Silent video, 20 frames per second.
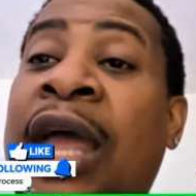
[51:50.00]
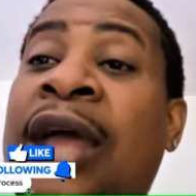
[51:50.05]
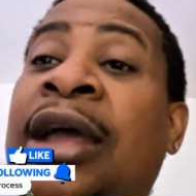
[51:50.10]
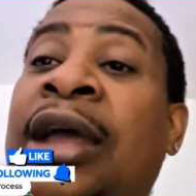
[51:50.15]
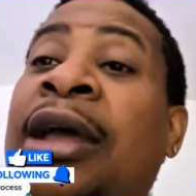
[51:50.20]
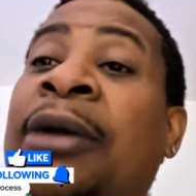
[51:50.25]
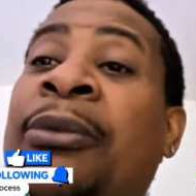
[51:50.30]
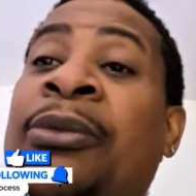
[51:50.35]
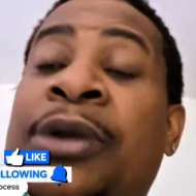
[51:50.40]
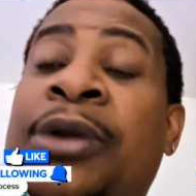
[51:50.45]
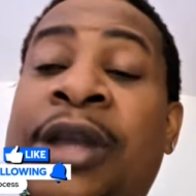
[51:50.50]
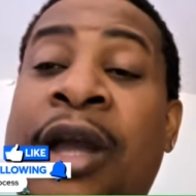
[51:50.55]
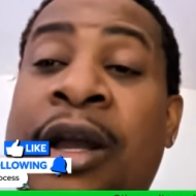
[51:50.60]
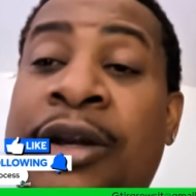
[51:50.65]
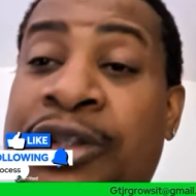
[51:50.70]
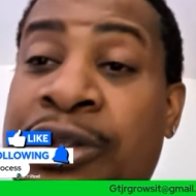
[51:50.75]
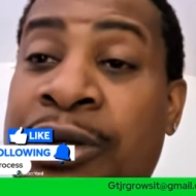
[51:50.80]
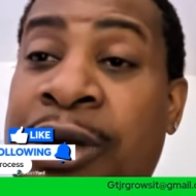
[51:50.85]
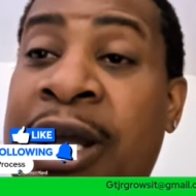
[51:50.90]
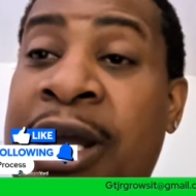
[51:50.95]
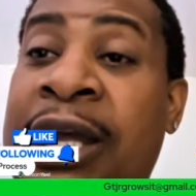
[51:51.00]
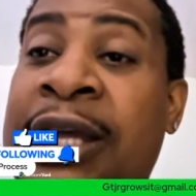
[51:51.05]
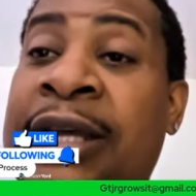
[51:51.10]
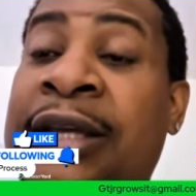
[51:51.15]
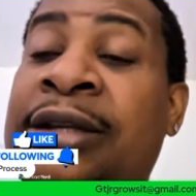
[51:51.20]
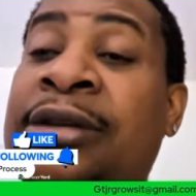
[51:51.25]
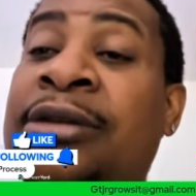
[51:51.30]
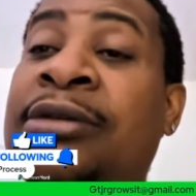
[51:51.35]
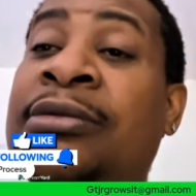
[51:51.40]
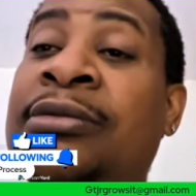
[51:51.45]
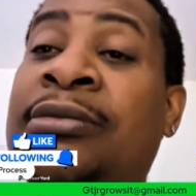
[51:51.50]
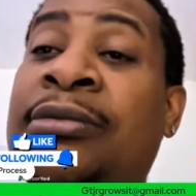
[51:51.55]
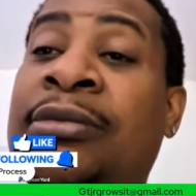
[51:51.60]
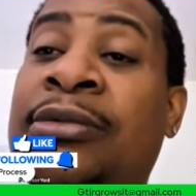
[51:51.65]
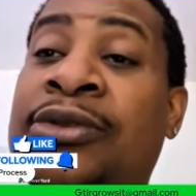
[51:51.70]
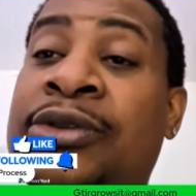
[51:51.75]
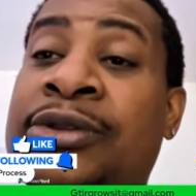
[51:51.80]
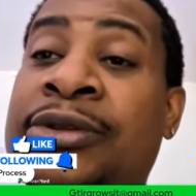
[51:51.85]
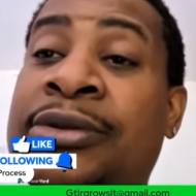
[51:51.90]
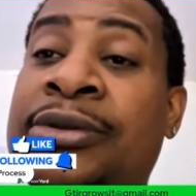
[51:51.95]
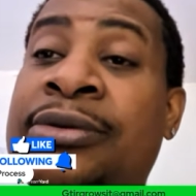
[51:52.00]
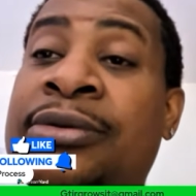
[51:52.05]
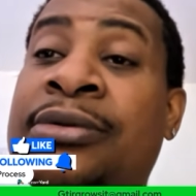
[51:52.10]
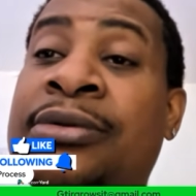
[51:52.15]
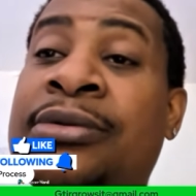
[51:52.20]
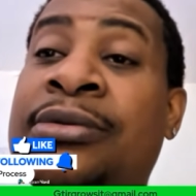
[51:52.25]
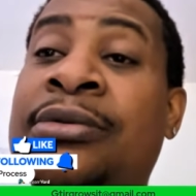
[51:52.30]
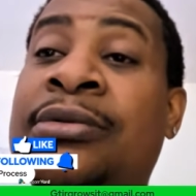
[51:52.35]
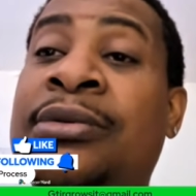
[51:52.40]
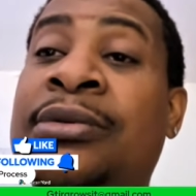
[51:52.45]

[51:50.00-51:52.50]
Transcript: We are trying to